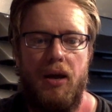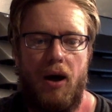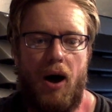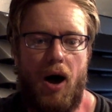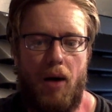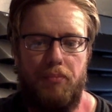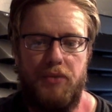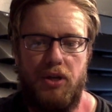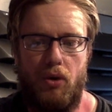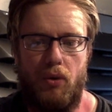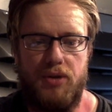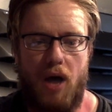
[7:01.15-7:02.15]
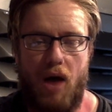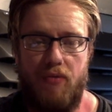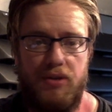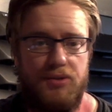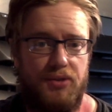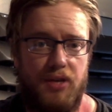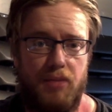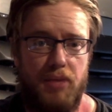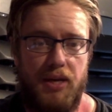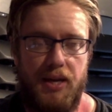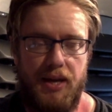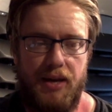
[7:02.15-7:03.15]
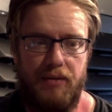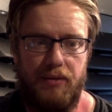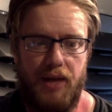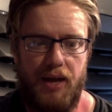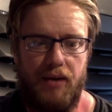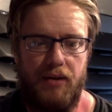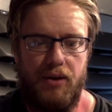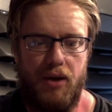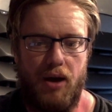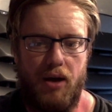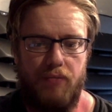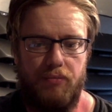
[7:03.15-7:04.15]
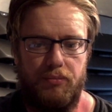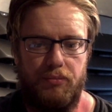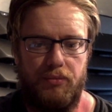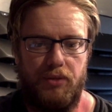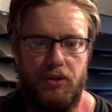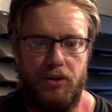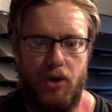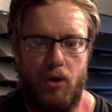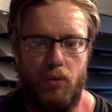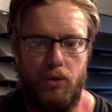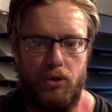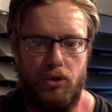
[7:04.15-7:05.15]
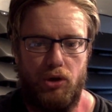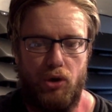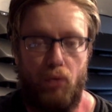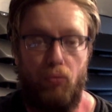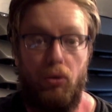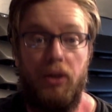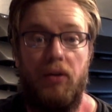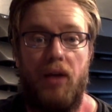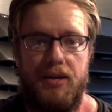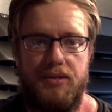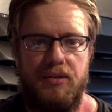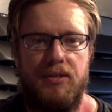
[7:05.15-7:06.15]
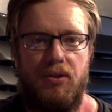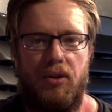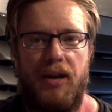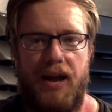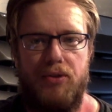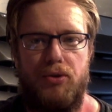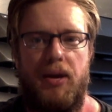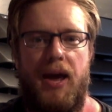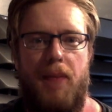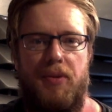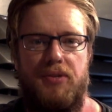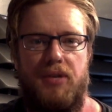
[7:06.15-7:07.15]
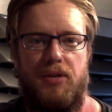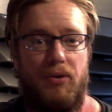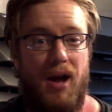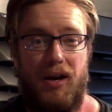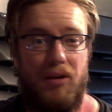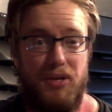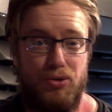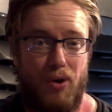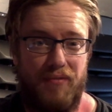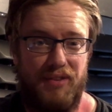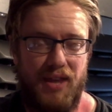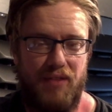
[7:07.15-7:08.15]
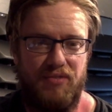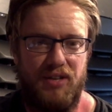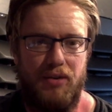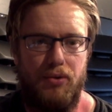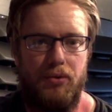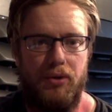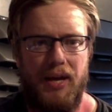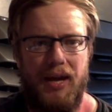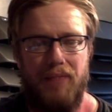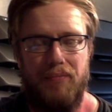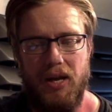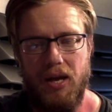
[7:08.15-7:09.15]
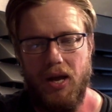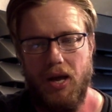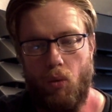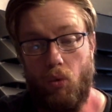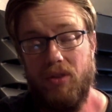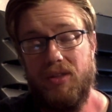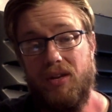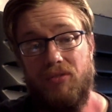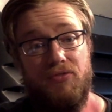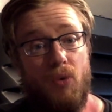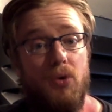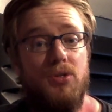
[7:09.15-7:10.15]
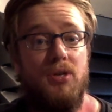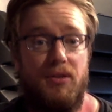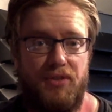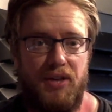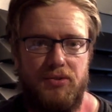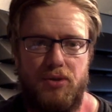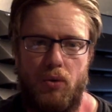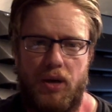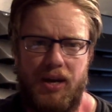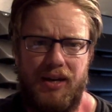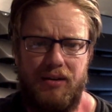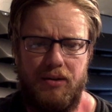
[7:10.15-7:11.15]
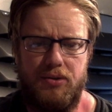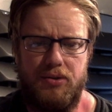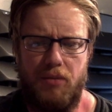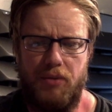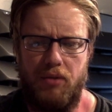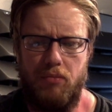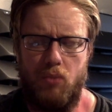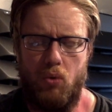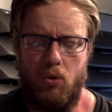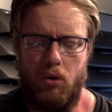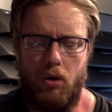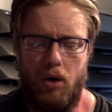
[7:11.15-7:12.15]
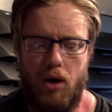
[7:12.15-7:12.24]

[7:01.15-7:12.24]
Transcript: It's obviously a big hit, and you don't realize until it actually happens that you're not going to be driving that vehicle again. One of the unfortunate things, though, getting into some of the more